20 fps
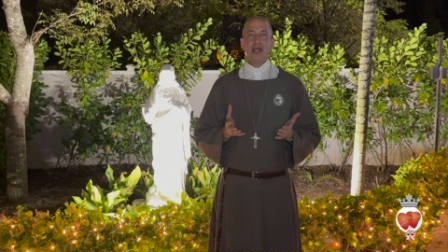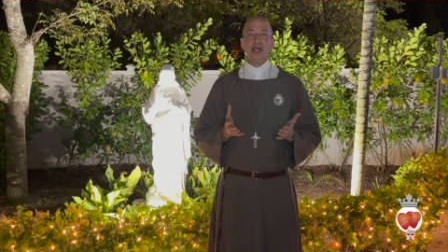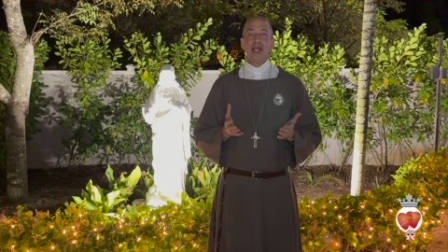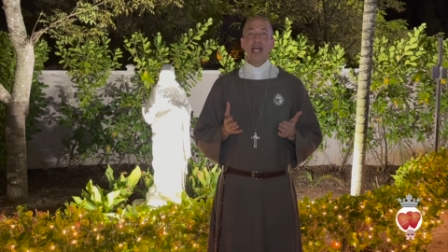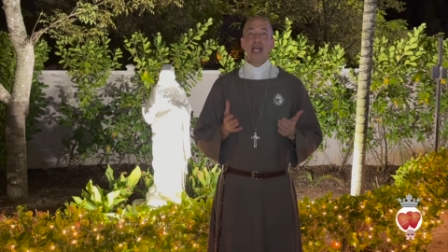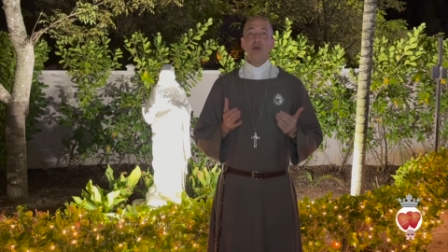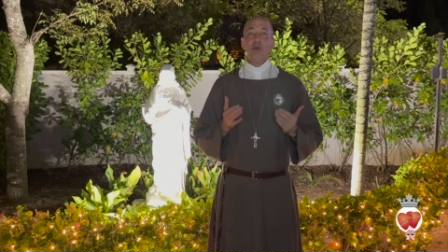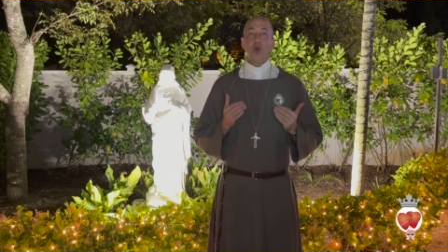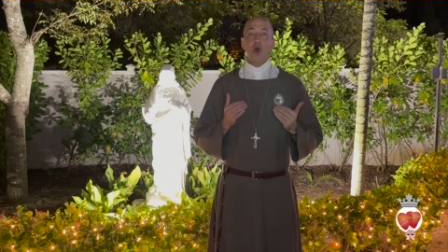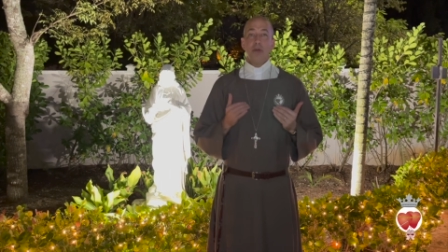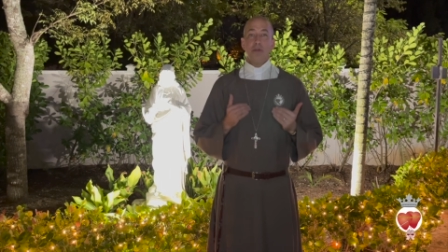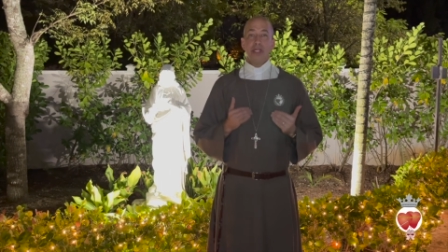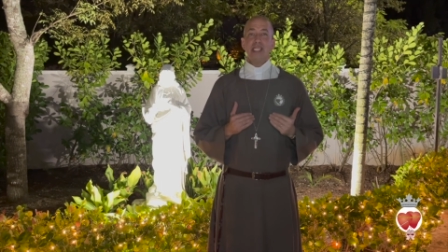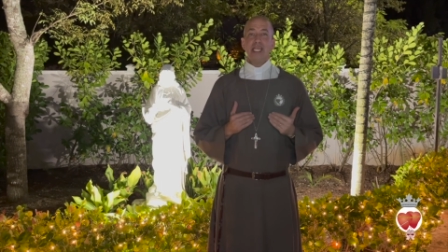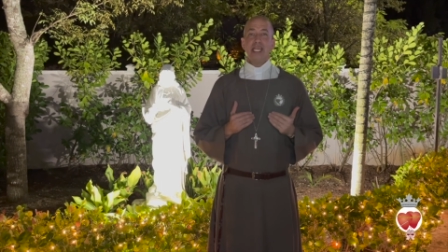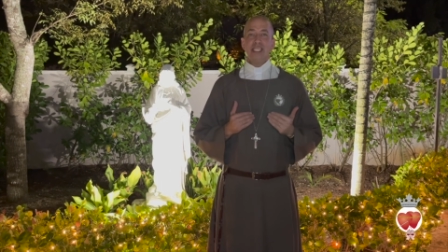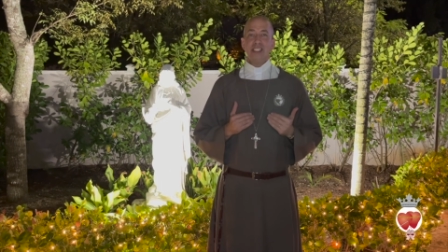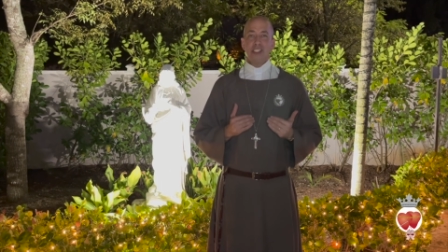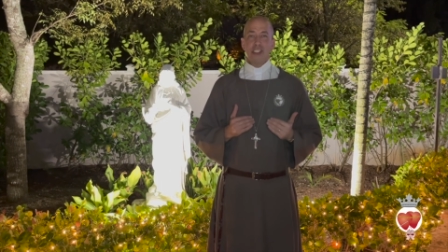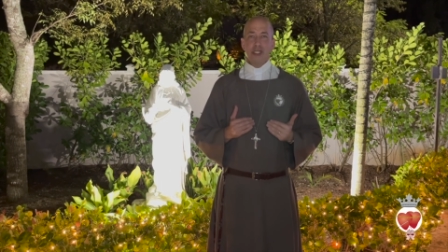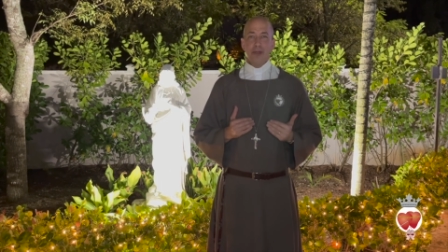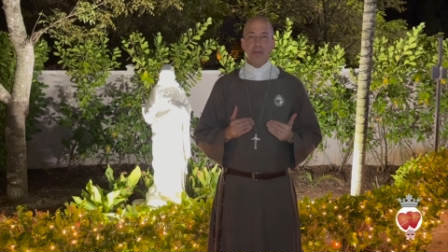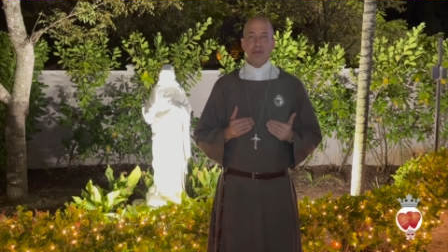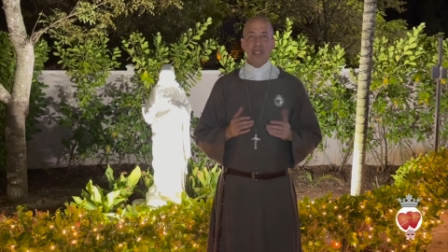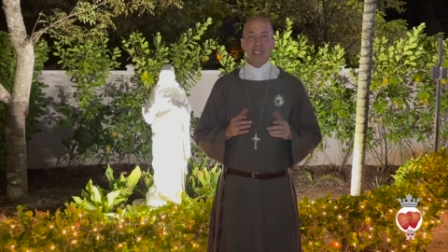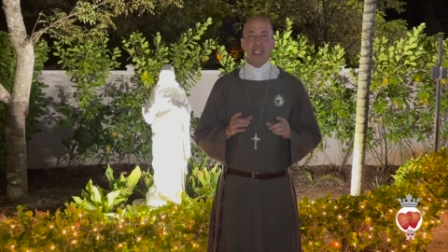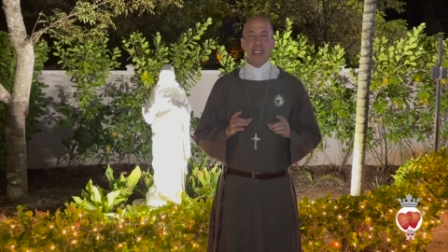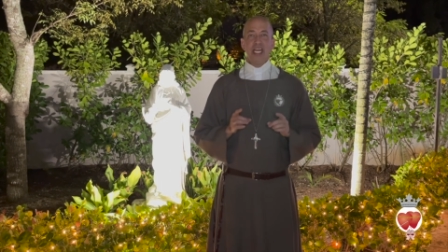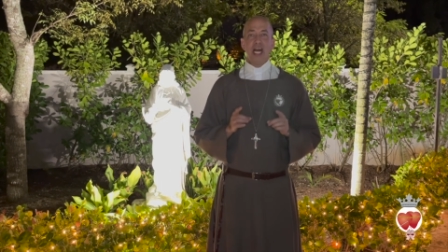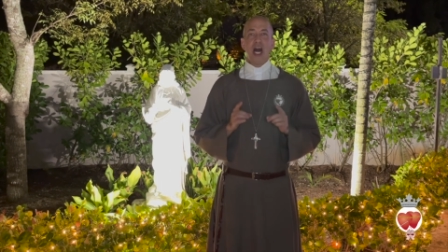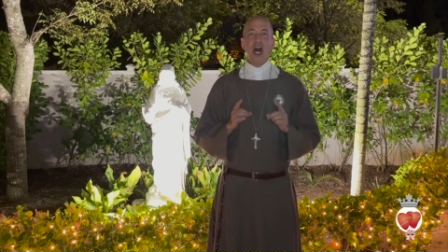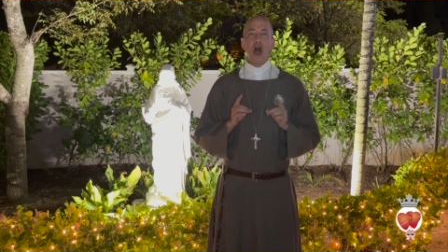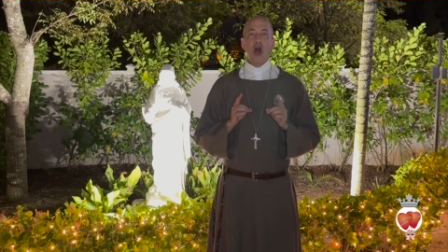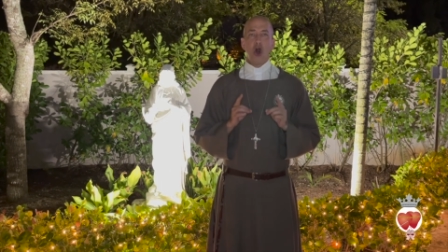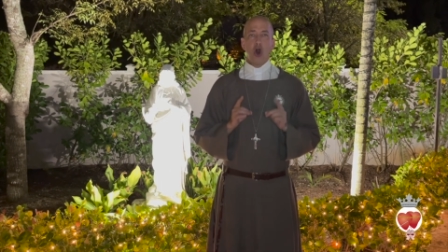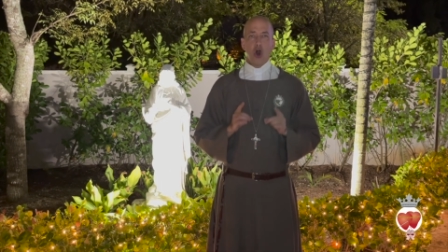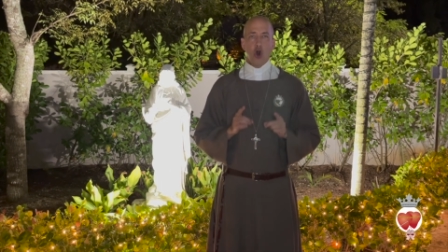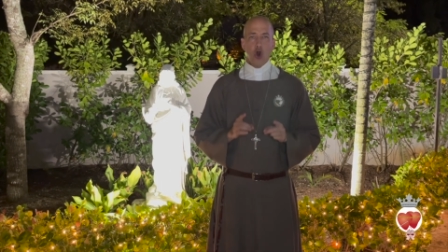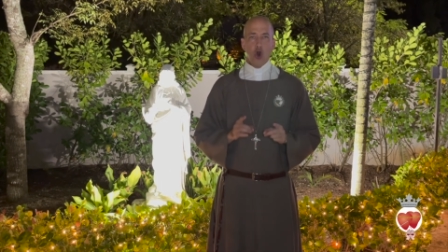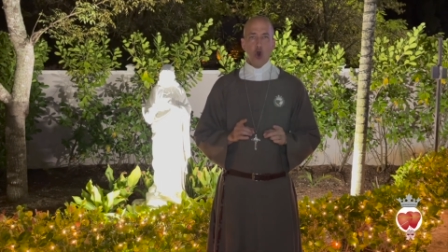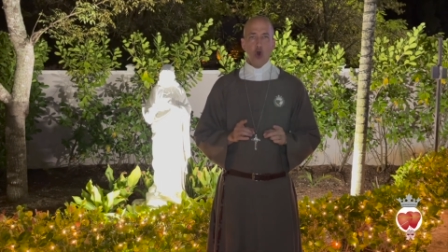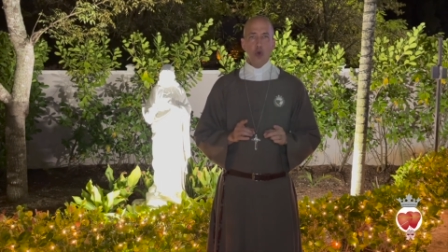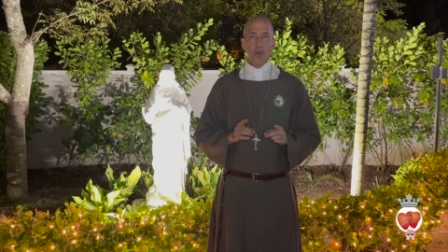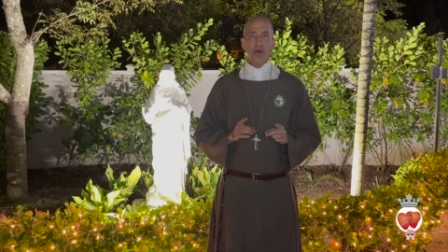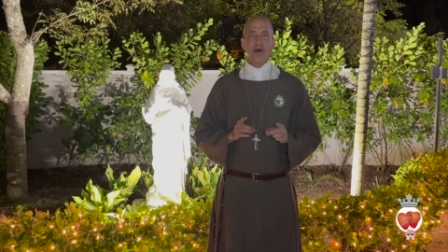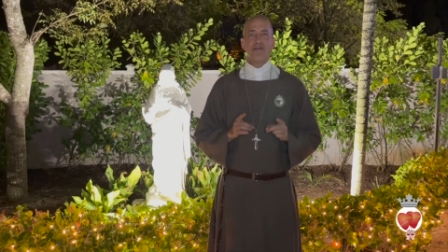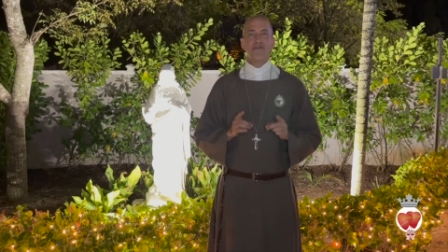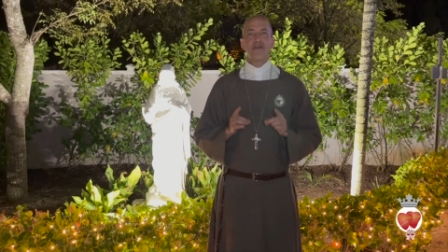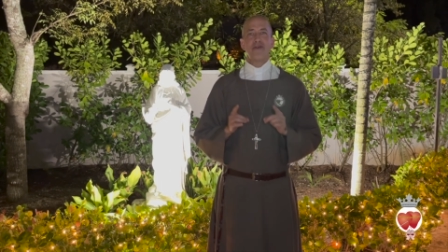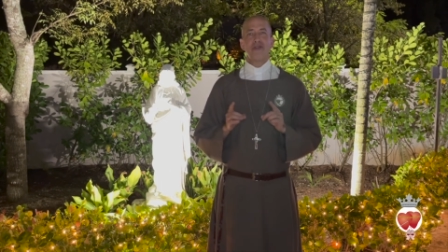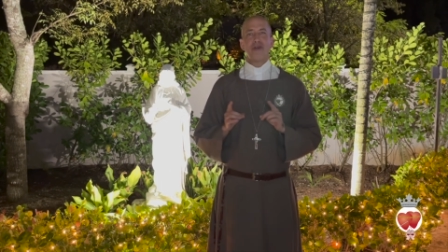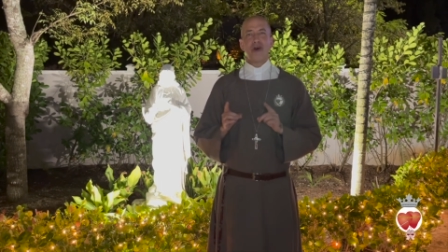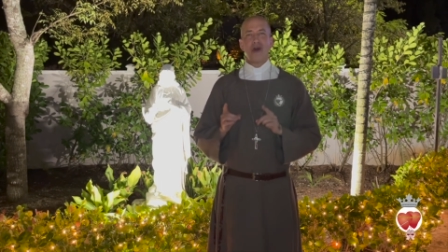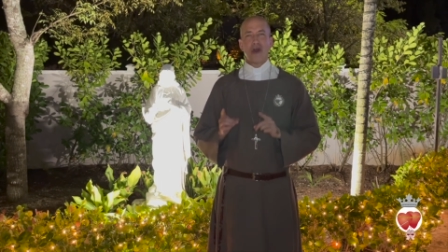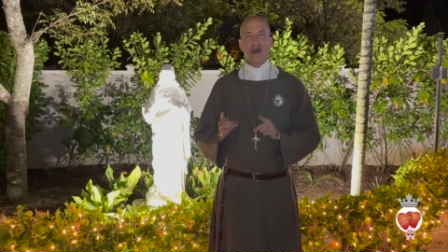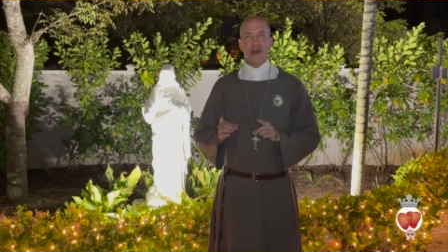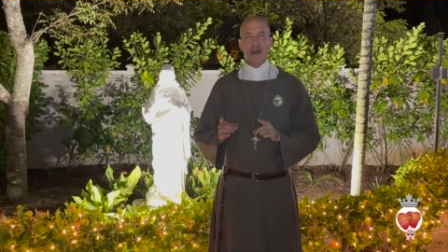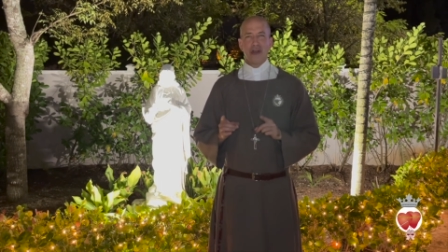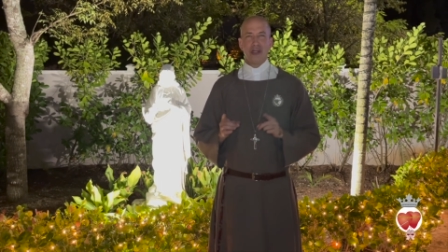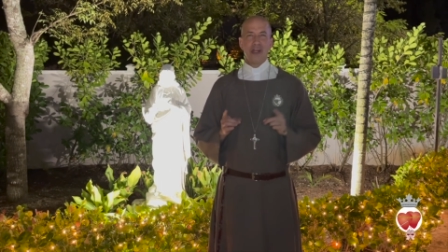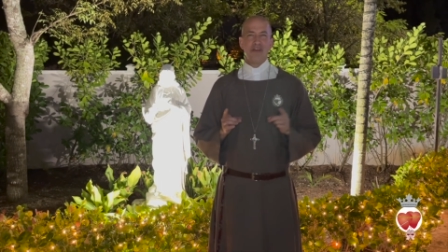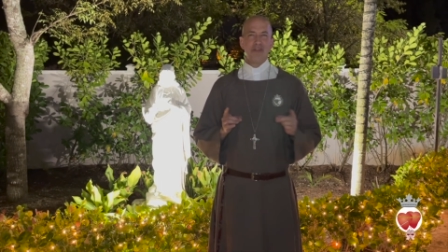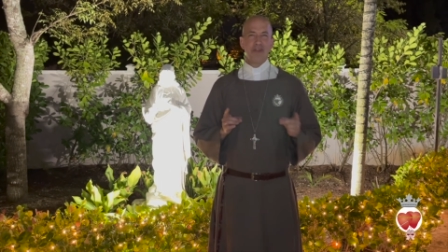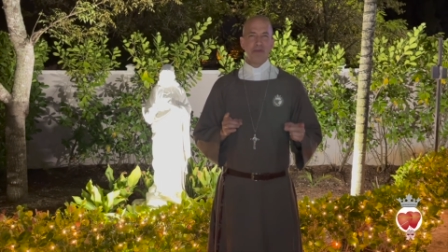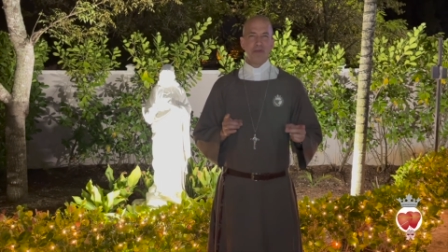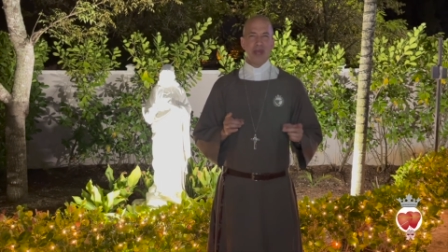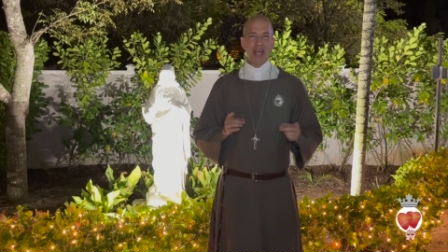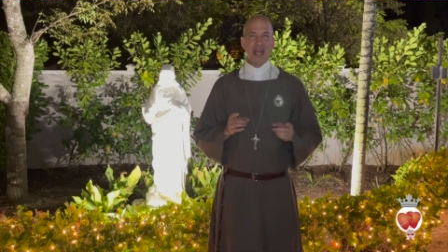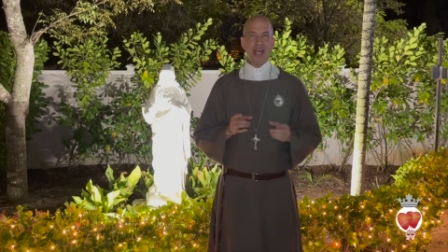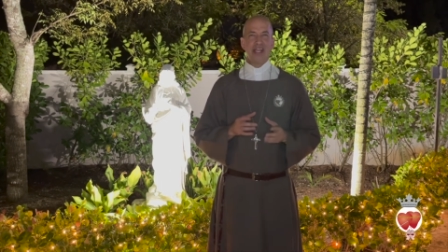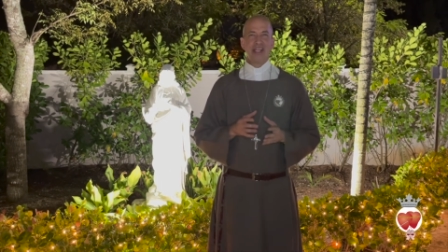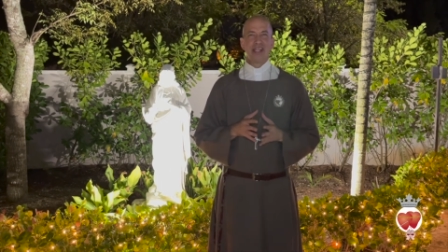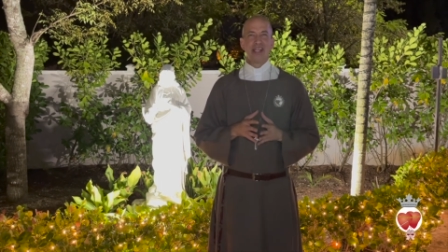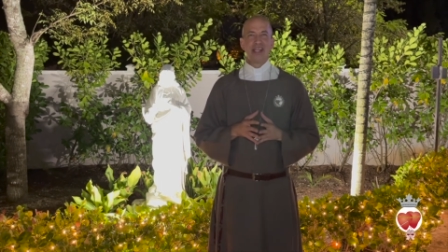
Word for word: and woman is to be a home for the heart of the man.